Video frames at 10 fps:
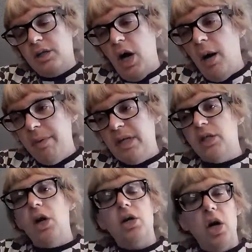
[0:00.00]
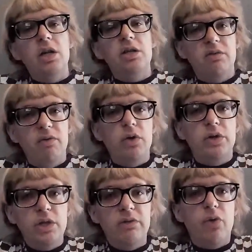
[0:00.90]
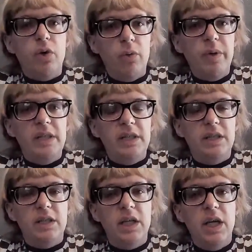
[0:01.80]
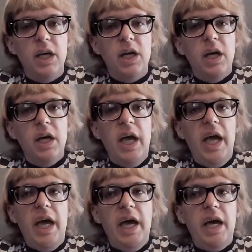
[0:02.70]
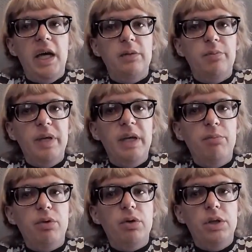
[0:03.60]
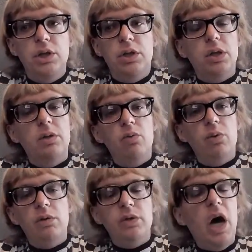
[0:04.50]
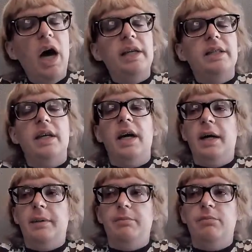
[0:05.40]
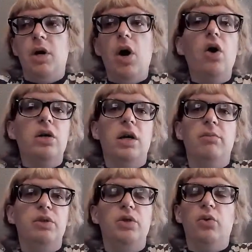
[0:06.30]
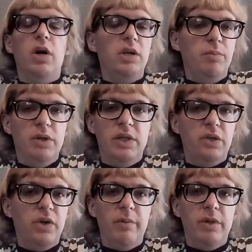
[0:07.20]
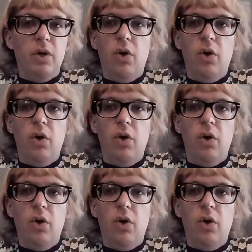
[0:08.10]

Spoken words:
topics are controversial for a reason, and people will not all come to 100% agreement.